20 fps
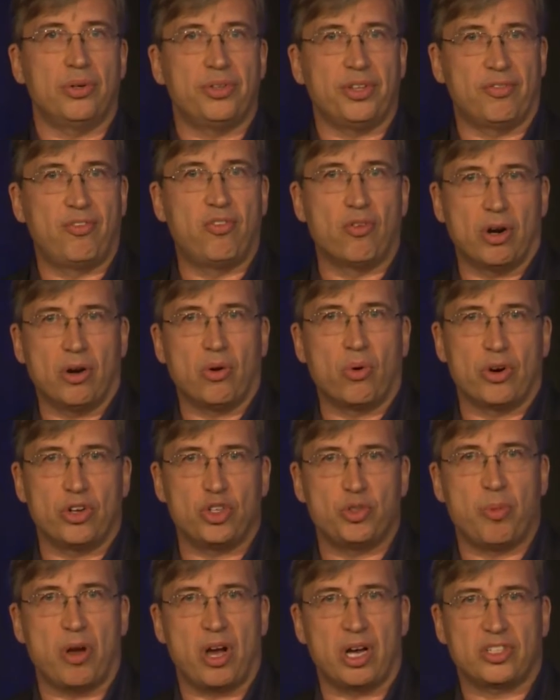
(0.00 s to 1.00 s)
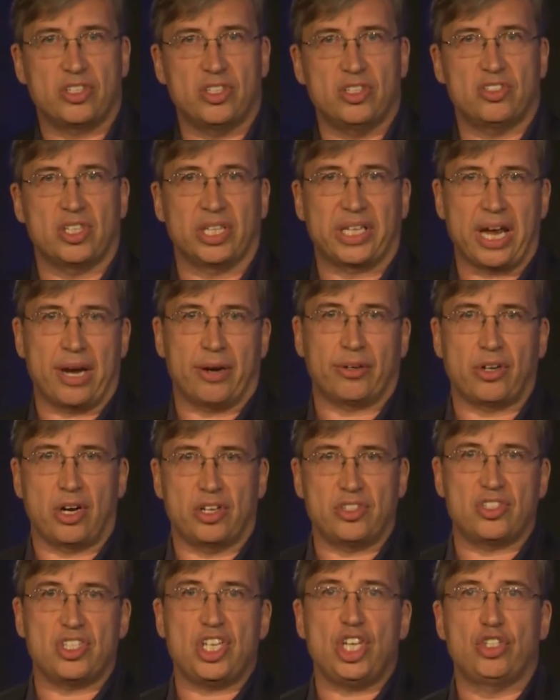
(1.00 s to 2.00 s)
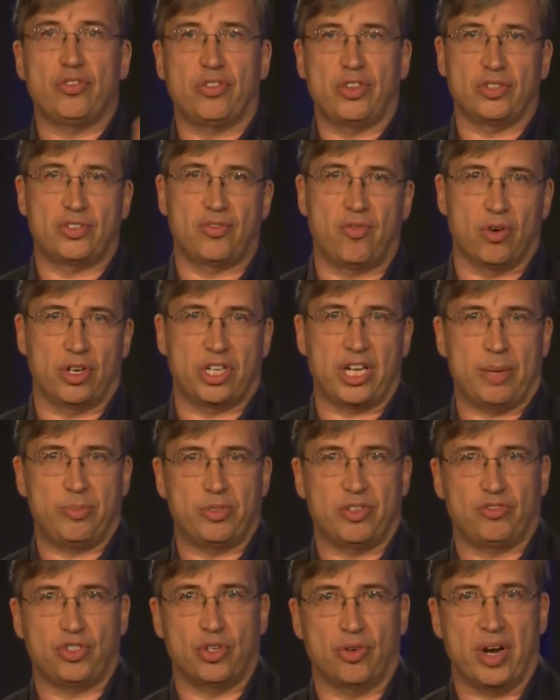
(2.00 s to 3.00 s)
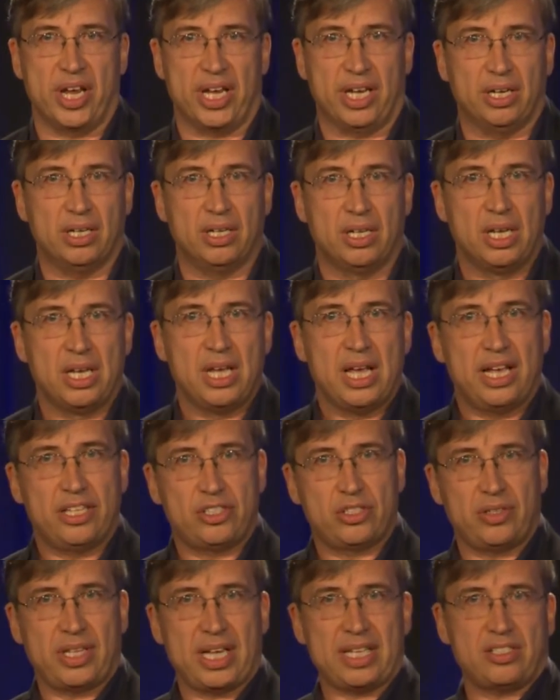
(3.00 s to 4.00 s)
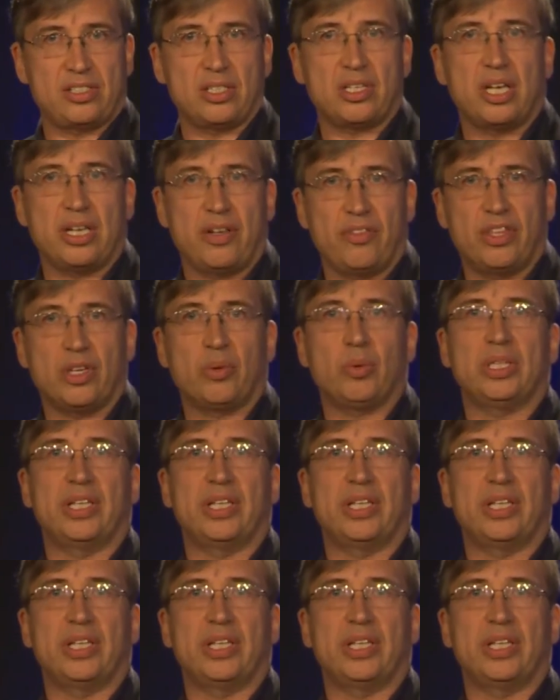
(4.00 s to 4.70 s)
the 4 orange boxes that characterizes each of those 4 types of terrain. And so that's the kind of thing we'd